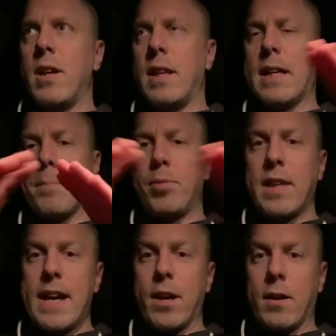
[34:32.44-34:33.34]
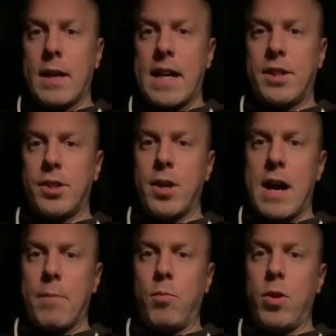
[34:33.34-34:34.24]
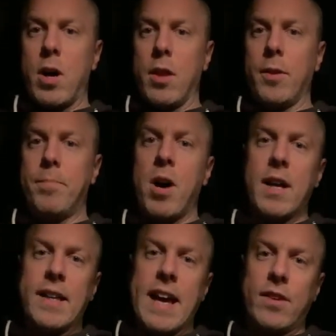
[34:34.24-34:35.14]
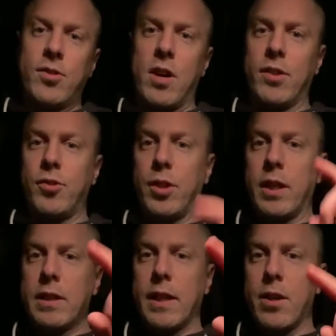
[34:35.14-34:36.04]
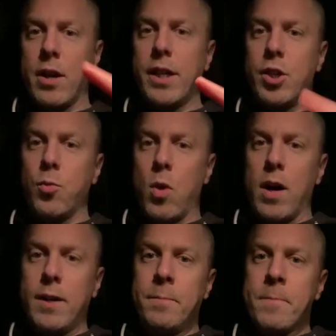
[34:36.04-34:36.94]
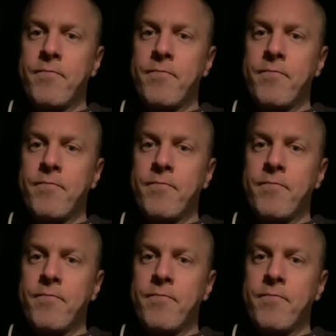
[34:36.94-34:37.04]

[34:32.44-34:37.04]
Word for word: like a player at the top with all the podcasts on it, so you can click on each one.